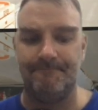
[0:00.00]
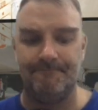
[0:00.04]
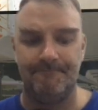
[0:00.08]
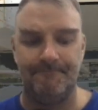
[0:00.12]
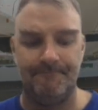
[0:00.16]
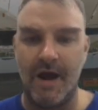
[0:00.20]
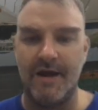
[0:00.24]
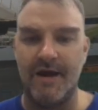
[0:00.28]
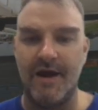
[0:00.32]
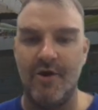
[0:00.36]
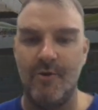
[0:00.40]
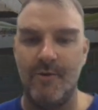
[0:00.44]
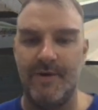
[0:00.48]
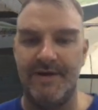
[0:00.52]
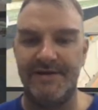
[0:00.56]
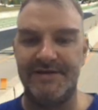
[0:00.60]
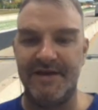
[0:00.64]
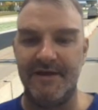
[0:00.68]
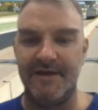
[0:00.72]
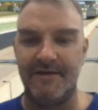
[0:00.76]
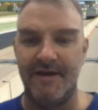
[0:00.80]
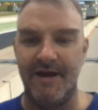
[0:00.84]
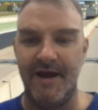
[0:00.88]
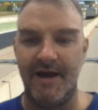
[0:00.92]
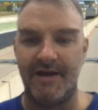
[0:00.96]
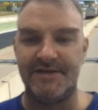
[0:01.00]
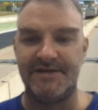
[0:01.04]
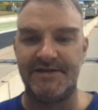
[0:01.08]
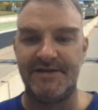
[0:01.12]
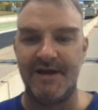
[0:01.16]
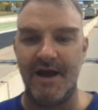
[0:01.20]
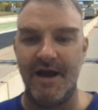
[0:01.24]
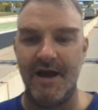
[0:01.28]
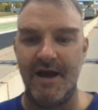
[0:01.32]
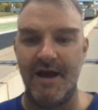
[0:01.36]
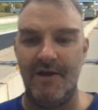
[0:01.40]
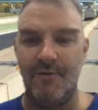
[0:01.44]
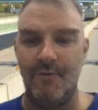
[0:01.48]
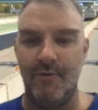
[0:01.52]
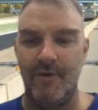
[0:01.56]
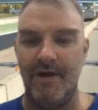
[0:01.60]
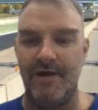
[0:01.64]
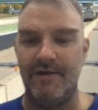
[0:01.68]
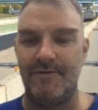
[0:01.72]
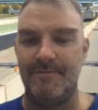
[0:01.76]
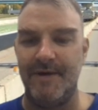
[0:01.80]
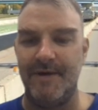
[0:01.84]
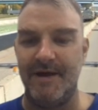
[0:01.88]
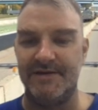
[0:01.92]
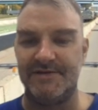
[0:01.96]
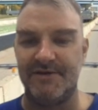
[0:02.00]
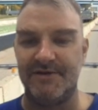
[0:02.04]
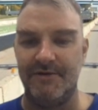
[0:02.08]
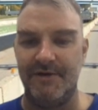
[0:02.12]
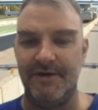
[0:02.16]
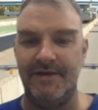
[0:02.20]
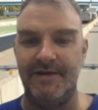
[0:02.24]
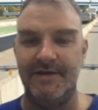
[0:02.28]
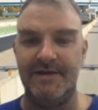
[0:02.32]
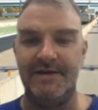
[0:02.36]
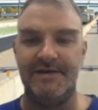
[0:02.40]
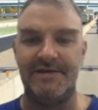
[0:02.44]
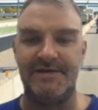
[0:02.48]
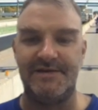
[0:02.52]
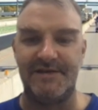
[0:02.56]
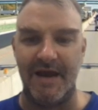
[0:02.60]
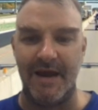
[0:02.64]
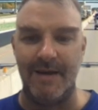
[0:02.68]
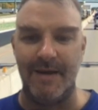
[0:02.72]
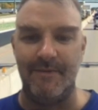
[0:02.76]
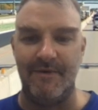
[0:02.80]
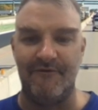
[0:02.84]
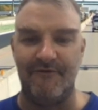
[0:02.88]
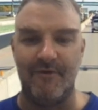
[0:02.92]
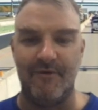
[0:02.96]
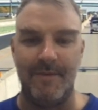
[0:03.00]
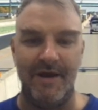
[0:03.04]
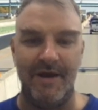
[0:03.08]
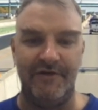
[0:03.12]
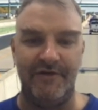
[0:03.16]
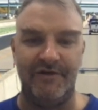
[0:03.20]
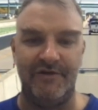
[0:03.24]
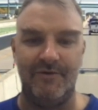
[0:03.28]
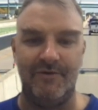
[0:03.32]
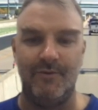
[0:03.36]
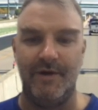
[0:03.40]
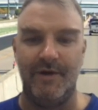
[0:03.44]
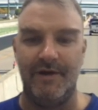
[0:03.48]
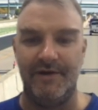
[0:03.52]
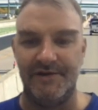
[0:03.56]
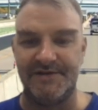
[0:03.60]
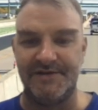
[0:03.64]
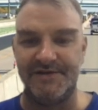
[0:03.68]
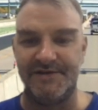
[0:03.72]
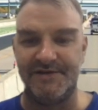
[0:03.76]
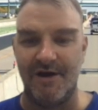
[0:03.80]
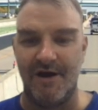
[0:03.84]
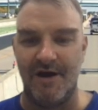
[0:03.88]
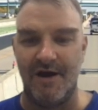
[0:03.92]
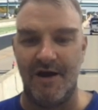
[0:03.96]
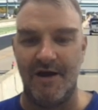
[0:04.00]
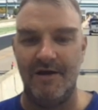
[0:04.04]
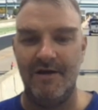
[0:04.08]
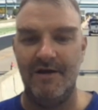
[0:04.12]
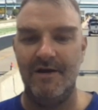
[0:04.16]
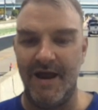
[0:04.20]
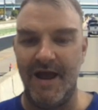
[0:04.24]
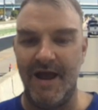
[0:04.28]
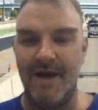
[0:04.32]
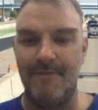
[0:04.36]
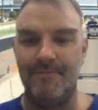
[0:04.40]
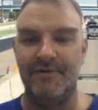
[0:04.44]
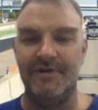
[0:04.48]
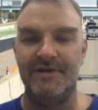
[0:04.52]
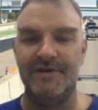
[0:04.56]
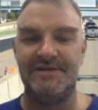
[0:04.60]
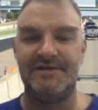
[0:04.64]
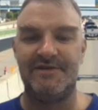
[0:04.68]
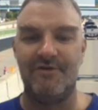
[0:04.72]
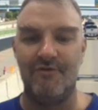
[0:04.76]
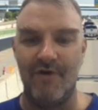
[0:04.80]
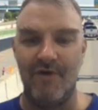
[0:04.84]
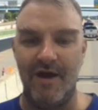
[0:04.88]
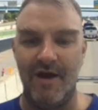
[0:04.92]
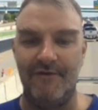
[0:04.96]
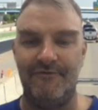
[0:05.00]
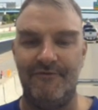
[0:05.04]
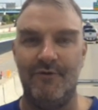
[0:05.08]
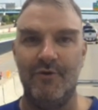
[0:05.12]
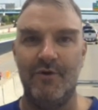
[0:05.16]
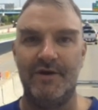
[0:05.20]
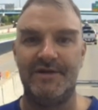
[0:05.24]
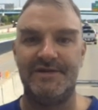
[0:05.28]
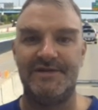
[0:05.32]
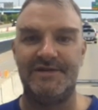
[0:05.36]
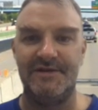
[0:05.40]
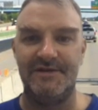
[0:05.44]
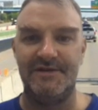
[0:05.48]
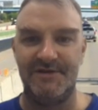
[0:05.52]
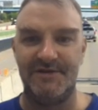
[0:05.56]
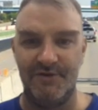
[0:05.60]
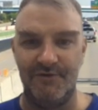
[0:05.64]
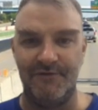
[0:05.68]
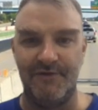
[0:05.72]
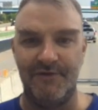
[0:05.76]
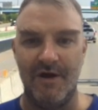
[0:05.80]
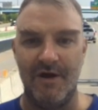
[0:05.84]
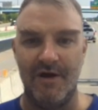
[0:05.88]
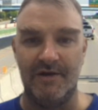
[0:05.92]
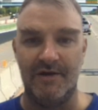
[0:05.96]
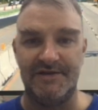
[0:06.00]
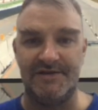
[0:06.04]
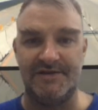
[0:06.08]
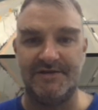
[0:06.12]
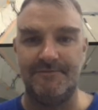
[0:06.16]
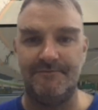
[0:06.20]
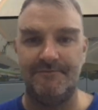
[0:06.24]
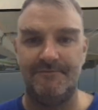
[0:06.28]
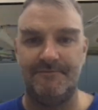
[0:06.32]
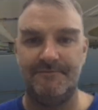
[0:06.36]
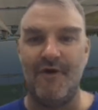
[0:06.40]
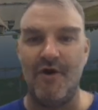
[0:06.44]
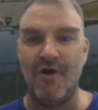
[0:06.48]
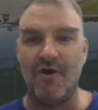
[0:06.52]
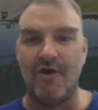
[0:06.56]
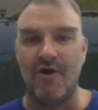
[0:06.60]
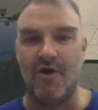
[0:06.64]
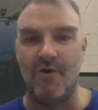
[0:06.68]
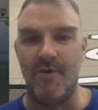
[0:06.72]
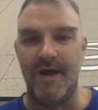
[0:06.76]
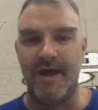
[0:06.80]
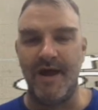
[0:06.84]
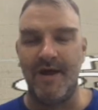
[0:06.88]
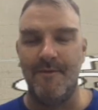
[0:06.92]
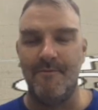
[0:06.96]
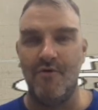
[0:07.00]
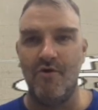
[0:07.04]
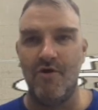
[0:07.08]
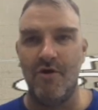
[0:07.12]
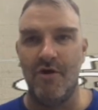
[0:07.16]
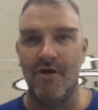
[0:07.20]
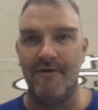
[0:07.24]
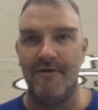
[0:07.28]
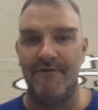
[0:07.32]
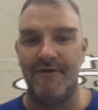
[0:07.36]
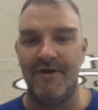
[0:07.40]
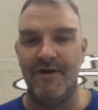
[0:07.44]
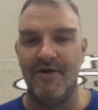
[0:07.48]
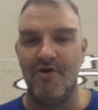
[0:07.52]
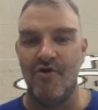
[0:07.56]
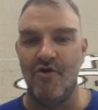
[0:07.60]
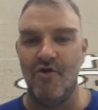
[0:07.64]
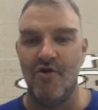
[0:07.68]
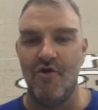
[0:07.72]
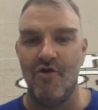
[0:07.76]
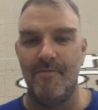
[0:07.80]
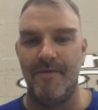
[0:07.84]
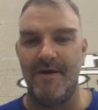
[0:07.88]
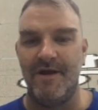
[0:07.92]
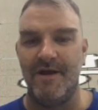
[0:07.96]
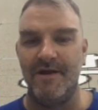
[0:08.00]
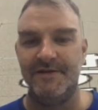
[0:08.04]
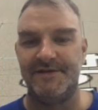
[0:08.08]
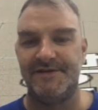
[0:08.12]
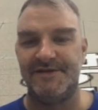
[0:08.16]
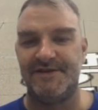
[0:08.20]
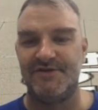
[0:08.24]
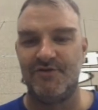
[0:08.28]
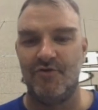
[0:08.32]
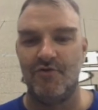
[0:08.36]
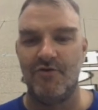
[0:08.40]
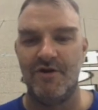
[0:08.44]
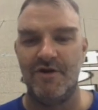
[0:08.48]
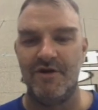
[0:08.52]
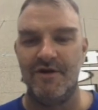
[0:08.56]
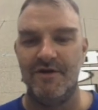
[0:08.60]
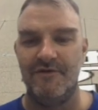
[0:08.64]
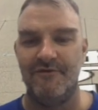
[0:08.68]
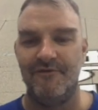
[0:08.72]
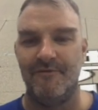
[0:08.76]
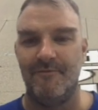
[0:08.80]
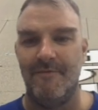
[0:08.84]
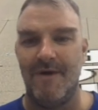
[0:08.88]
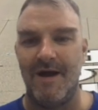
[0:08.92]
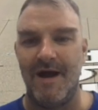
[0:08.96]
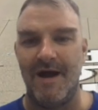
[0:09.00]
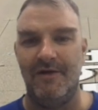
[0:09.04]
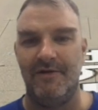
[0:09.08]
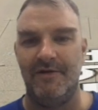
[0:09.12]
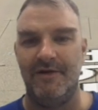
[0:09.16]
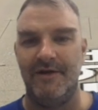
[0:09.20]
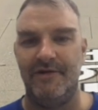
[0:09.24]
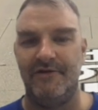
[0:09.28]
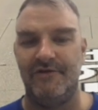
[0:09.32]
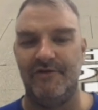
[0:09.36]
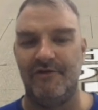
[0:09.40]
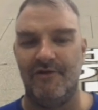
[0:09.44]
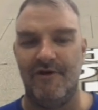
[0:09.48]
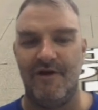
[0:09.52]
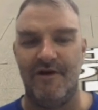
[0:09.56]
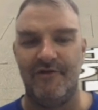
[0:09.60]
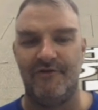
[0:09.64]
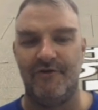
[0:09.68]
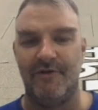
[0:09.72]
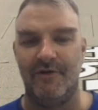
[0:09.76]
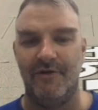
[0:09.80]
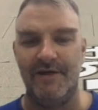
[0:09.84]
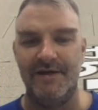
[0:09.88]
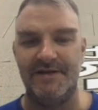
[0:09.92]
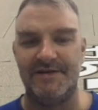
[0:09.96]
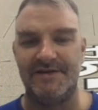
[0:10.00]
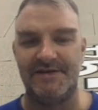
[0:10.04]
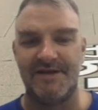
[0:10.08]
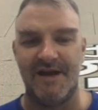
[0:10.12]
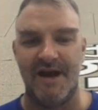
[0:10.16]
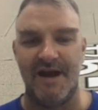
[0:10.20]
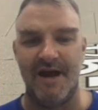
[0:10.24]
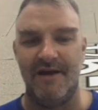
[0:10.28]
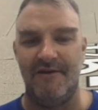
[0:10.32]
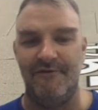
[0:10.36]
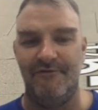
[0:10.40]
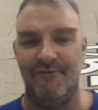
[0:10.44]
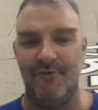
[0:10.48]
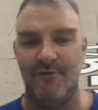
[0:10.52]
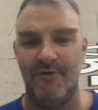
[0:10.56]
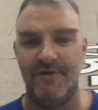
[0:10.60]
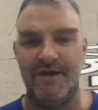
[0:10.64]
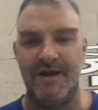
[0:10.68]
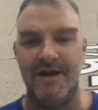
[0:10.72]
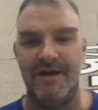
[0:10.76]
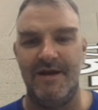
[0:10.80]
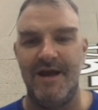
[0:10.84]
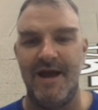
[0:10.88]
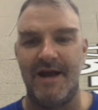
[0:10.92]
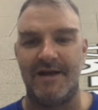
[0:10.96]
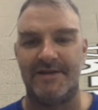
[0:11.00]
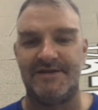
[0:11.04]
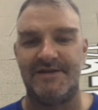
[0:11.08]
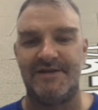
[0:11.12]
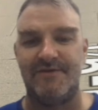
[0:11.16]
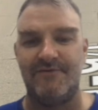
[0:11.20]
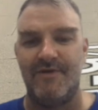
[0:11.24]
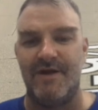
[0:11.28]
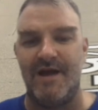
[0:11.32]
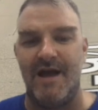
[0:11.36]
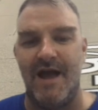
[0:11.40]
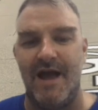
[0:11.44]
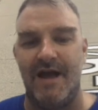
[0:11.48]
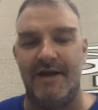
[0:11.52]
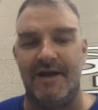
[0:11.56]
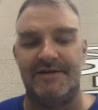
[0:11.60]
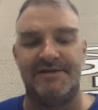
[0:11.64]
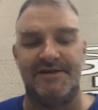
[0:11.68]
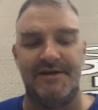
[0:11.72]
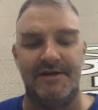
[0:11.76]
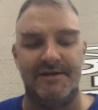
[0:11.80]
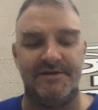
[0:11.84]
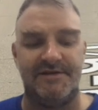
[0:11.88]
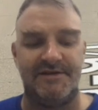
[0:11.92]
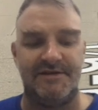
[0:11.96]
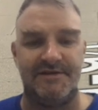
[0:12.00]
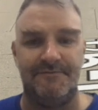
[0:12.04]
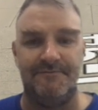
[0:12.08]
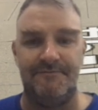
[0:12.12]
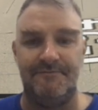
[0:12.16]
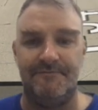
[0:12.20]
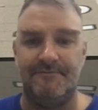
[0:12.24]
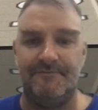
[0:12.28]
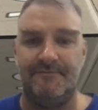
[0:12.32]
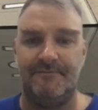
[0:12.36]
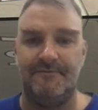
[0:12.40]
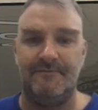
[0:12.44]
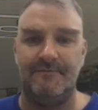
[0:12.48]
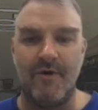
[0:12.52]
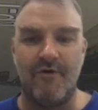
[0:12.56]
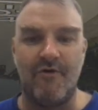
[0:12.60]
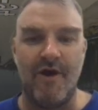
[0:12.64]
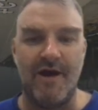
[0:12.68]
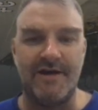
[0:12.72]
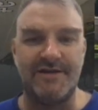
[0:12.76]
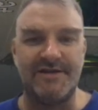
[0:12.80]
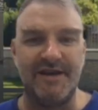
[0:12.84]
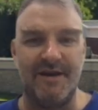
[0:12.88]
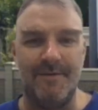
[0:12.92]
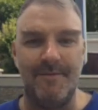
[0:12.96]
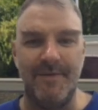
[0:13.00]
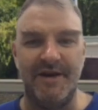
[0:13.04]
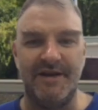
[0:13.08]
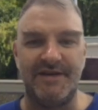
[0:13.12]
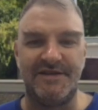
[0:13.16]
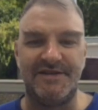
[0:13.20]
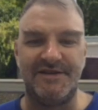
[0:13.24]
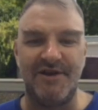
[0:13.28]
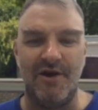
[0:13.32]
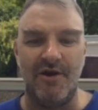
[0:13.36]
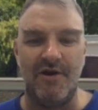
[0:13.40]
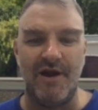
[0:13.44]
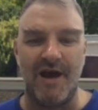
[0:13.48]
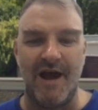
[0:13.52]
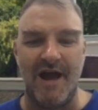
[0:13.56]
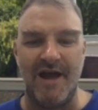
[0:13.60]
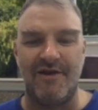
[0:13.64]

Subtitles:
And here we see the next sign with basically the same information we just saw. Minneapolis, Grand Forks, Sioux Falls. In Fargo, we get more of an urban sort of mileage laundry list sign for the next 3 exits. And we cross into Minnesota.